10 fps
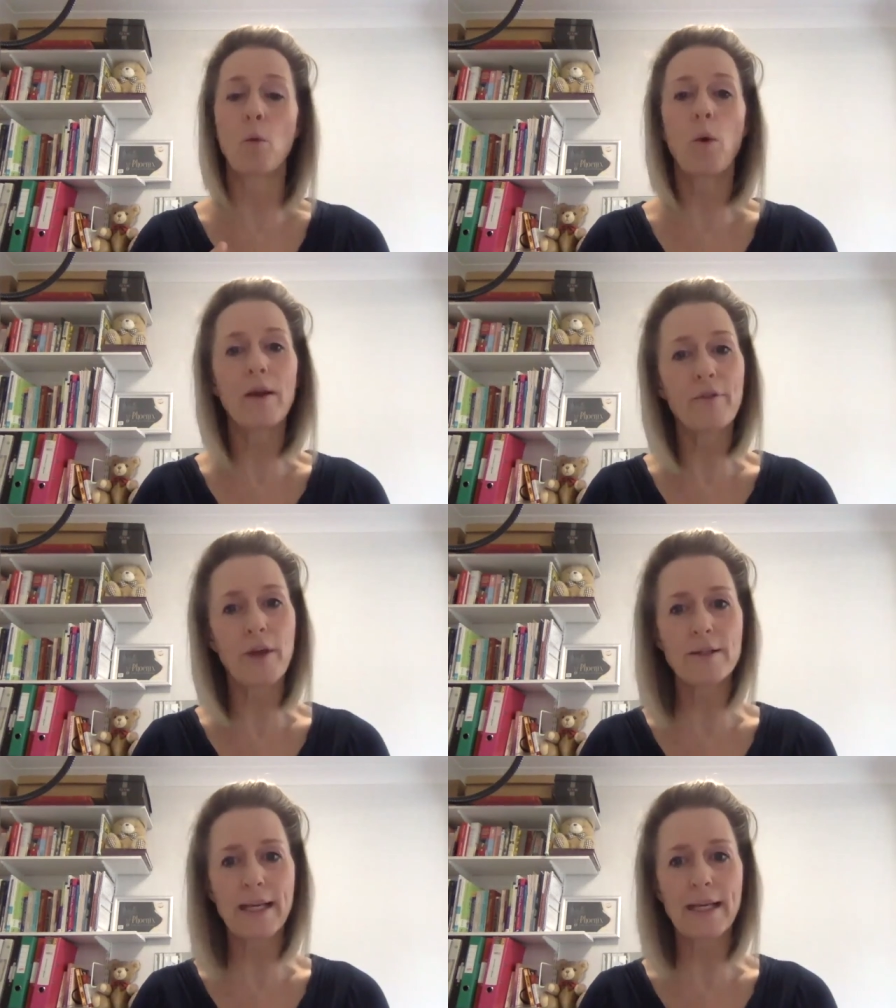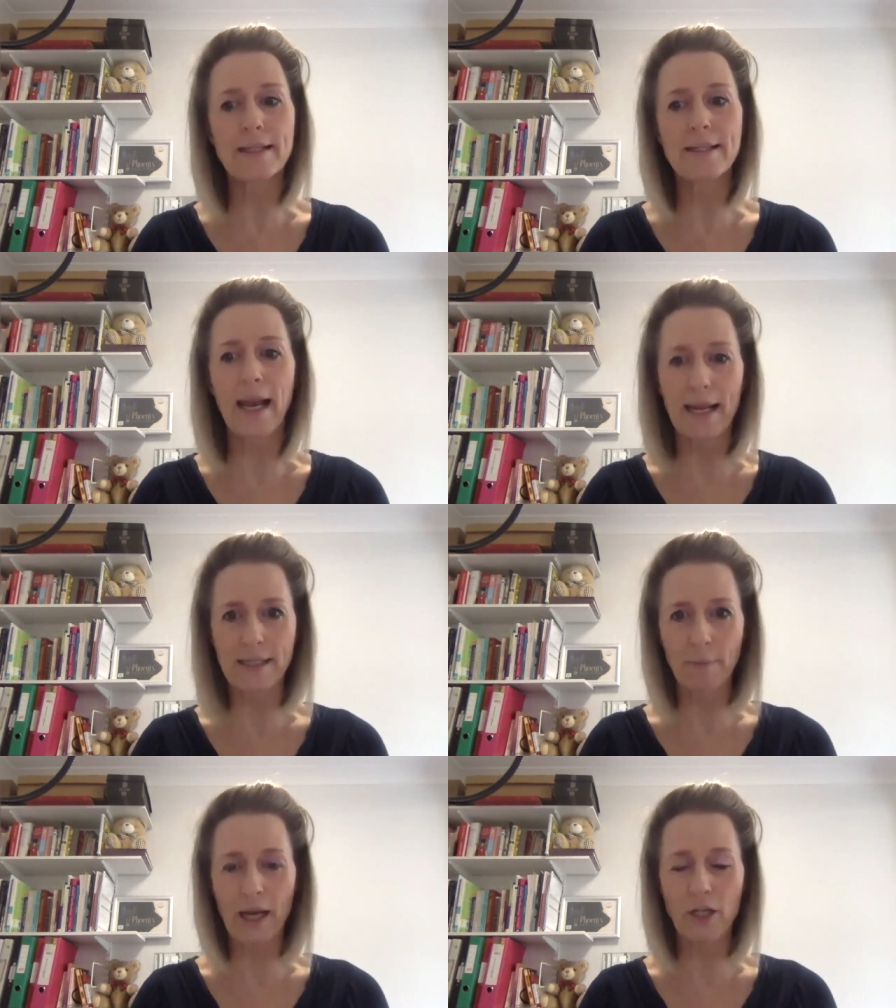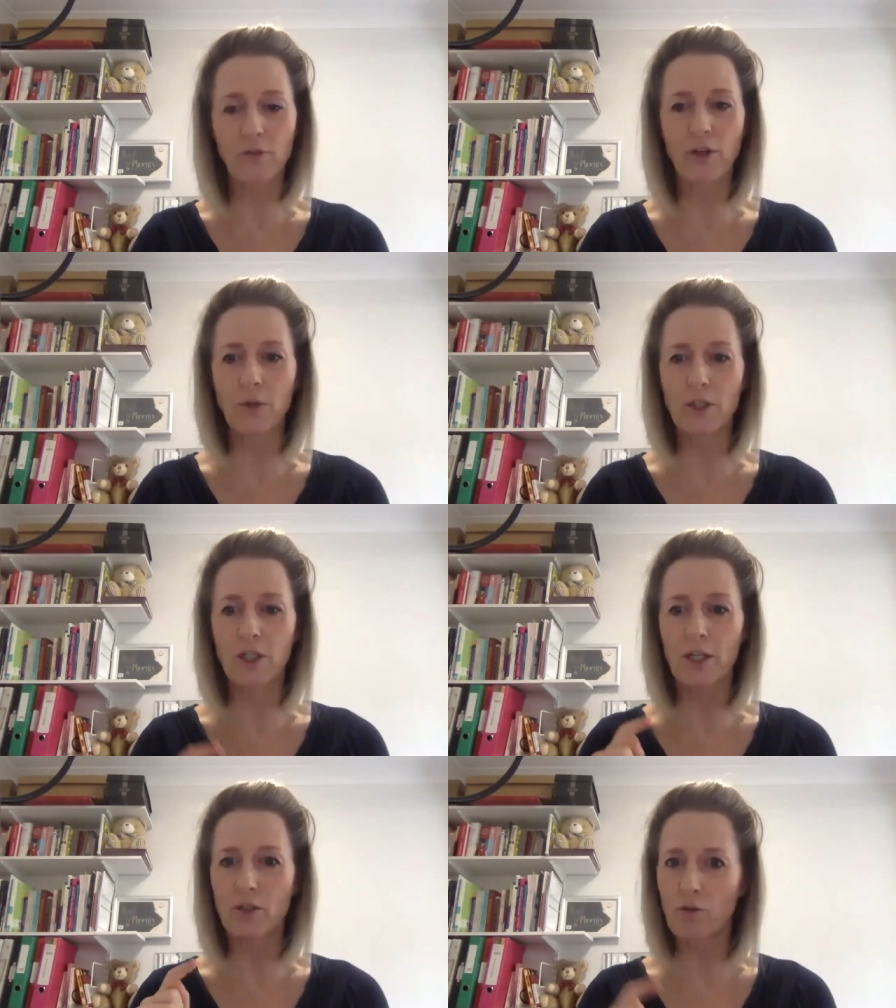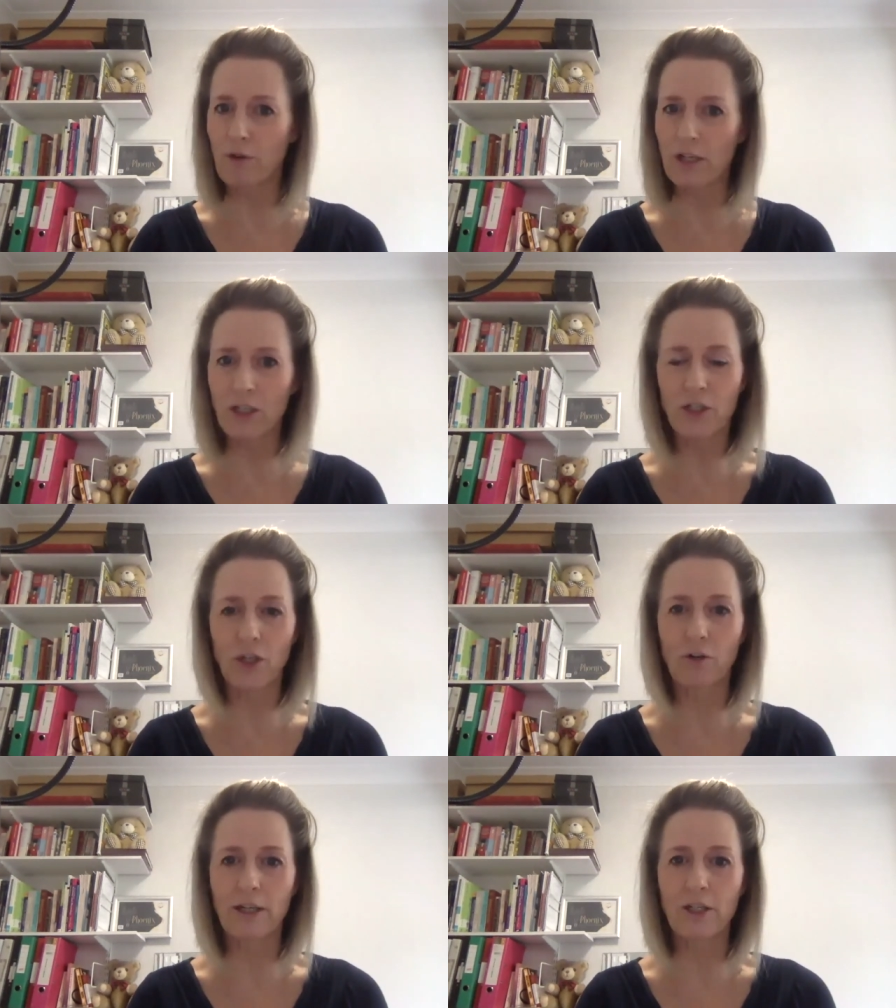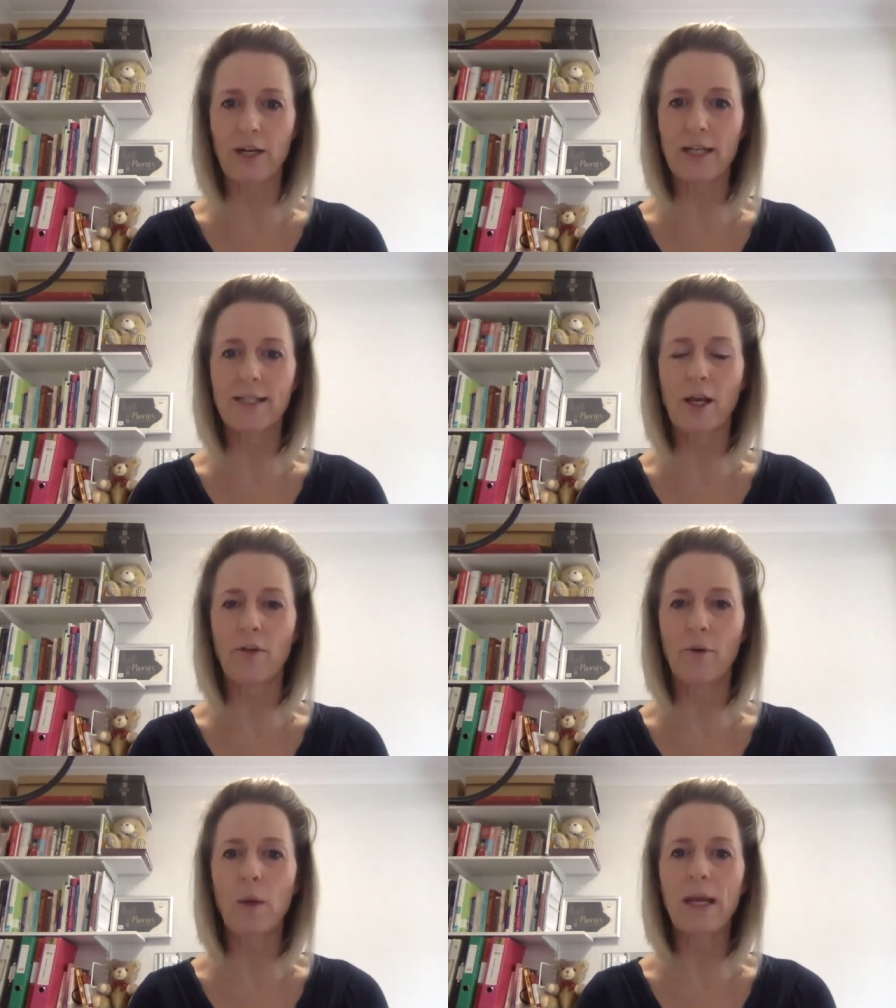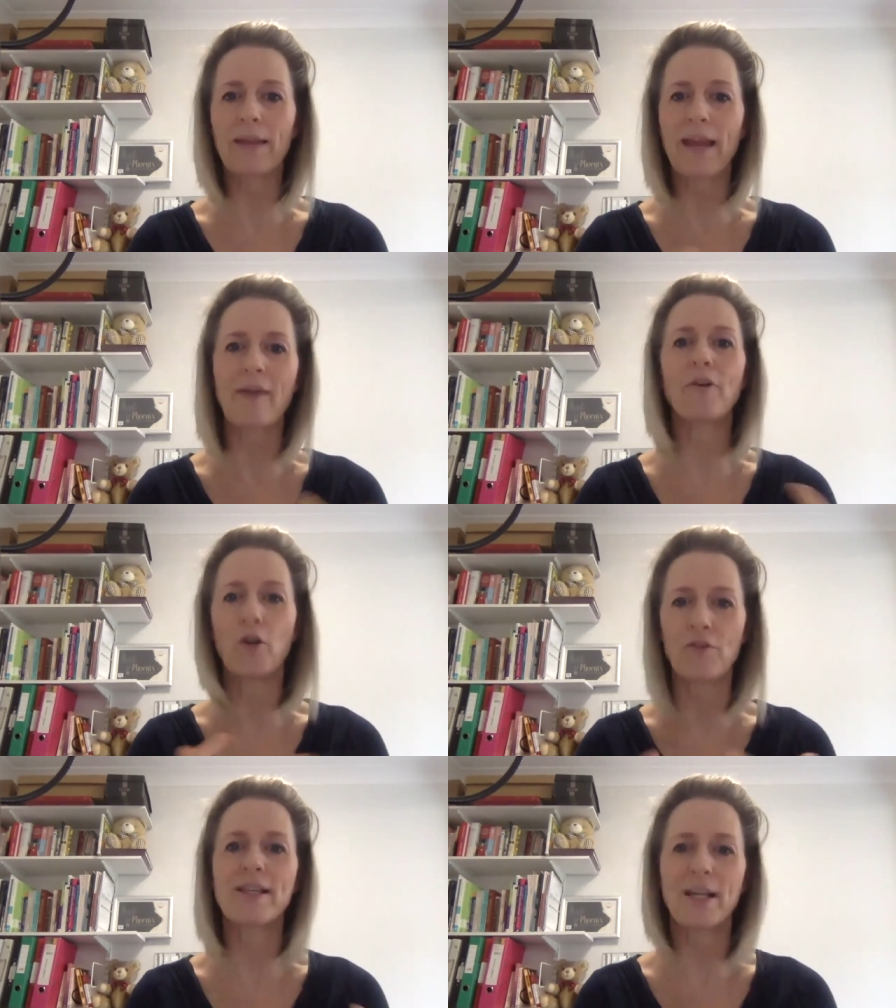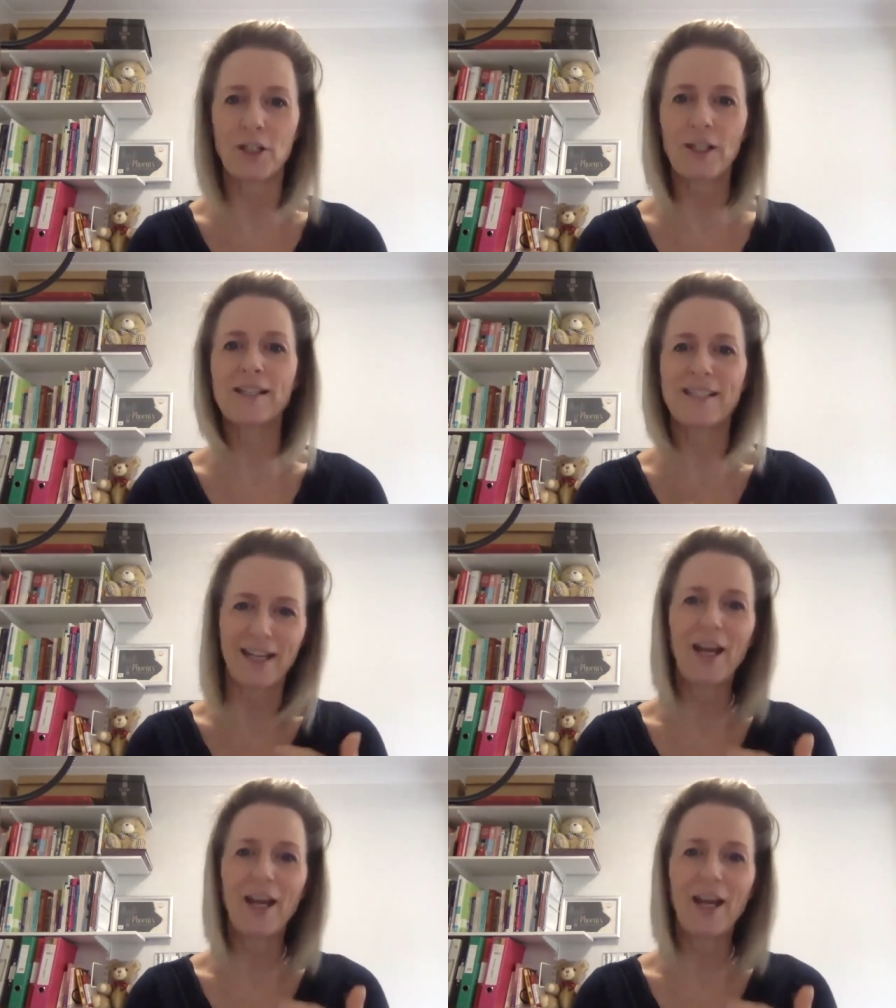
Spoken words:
One of those is a landing page for you to just register your interest so that we can then have a conversation as to